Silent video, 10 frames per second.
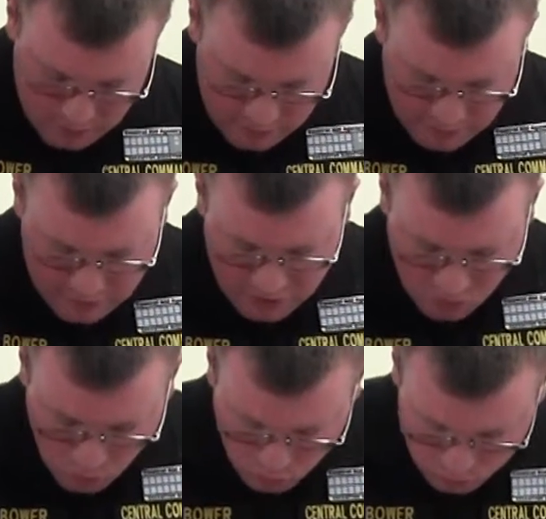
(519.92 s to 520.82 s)
than the
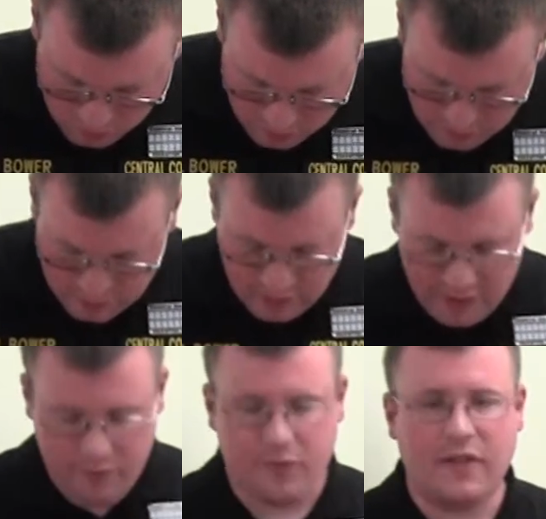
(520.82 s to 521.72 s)
old
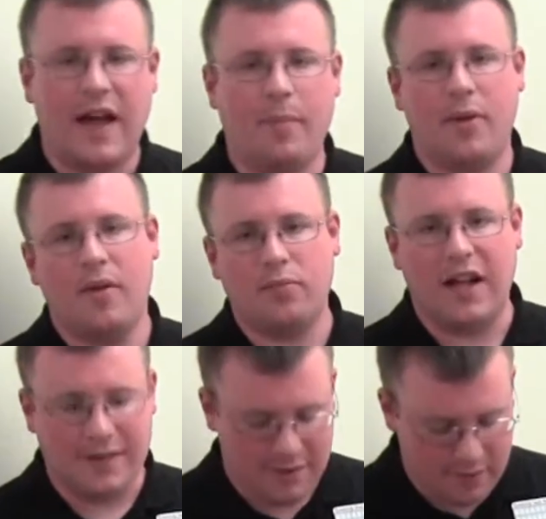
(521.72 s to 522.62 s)
flap
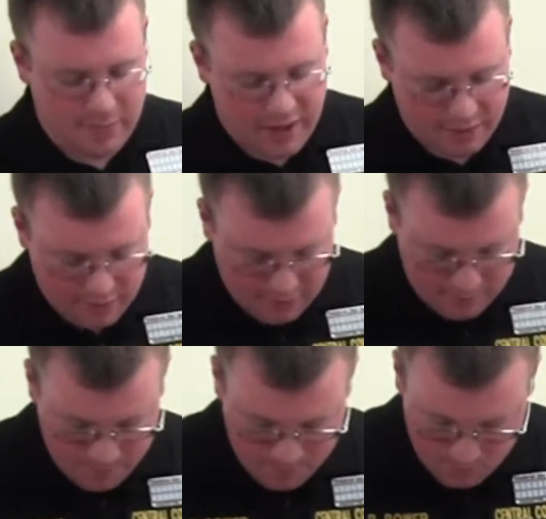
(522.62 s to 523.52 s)
plastic masks.